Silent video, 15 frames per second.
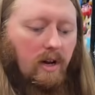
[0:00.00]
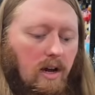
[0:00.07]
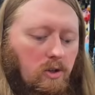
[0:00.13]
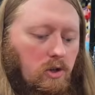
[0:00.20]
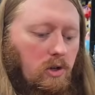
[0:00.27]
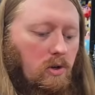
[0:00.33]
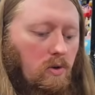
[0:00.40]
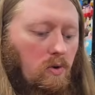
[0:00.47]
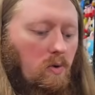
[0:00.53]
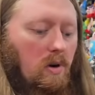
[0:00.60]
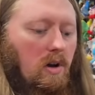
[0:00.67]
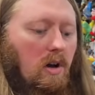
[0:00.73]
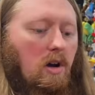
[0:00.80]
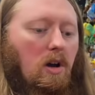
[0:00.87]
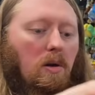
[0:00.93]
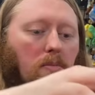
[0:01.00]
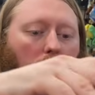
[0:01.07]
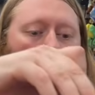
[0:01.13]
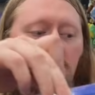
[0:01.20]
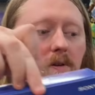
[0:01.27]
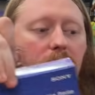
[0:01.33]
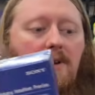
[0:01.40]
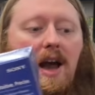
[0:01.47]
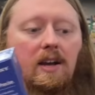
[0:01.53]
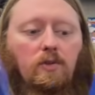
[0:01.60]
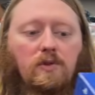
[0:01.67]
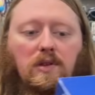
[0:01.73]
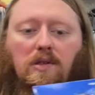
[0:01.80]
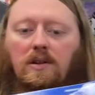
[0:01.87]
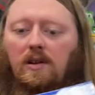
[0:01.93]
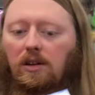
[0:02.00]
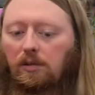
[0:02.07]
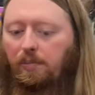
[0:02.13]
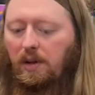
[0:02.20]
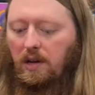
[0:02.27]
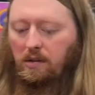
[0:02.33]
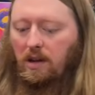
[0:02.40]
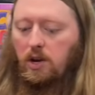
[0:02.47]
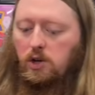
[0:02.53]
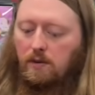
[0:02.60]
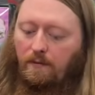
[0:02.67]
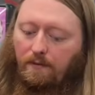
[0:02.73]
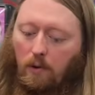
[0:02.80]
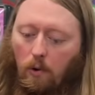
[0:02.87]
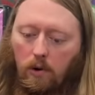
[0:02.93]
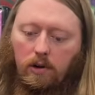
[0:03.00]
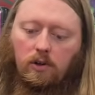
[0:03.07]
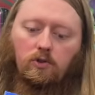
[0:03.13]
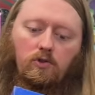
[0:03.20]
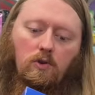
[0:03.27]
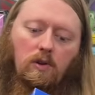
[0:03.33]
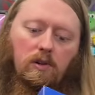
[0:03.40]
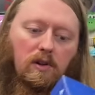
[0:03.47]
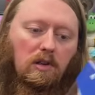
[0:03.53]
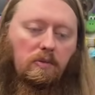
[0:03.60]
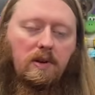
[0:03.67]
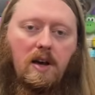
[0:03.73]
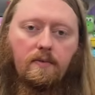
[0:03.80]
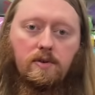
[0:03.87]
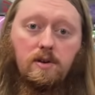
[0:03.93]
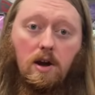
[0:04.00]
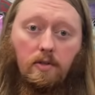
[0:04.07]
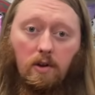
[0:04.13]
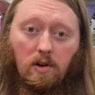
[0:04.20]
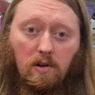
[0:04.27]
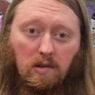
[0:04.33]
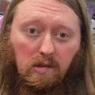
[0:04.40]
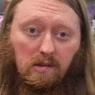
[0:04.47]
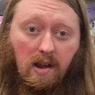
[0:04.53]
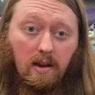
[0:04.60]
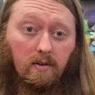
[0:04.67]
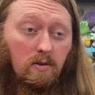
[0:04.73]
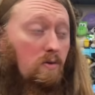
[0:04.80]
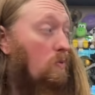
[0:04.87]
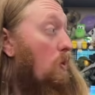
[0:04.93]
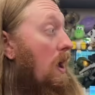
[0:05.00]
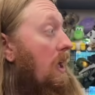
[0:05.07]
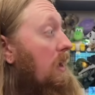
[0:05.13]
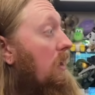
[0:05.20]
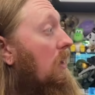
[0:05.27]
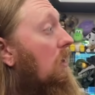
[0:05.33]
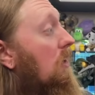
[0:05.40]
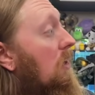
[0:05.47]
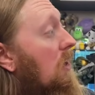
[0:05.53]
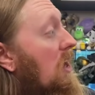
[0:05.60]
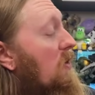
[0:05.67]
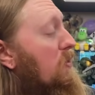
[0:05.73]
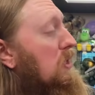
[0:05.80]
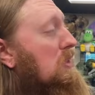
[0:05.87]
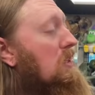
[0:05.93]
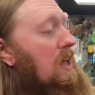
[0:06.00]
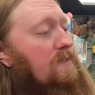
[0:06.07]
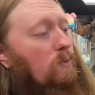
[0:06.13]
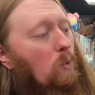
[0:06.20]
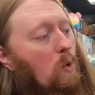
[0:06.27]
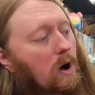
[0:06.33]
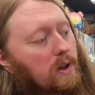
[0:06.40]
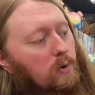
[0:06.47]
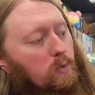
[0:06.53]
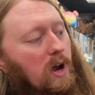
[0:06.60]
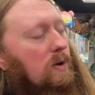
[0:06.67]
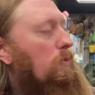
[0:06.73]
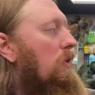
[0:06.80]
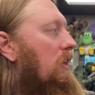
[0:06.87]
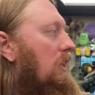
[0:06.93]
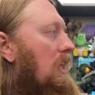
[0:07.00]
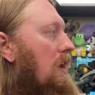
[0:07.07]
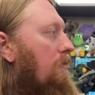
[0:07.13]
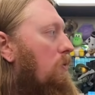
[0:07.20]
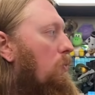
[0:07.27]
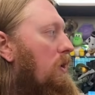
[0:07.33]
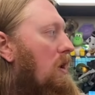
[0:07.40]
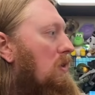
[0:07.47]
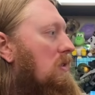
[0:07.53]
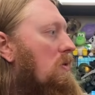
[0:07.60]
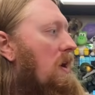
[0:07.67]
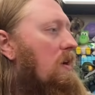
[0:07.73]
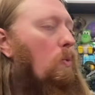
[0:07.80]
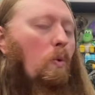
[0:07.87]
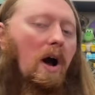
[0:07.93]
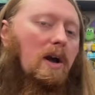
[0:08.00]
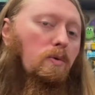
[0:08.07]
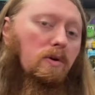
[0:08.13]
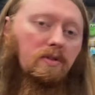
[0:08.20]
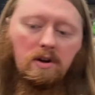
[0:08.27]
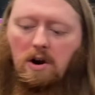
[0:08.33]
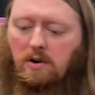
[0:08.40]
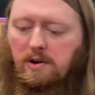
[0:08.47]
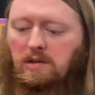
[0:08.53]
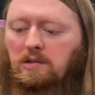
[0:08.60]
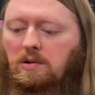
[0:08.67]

got two more factory sealed PlayStation 4 controllers. We have another standard red we still have one red one left. We also had a white one that already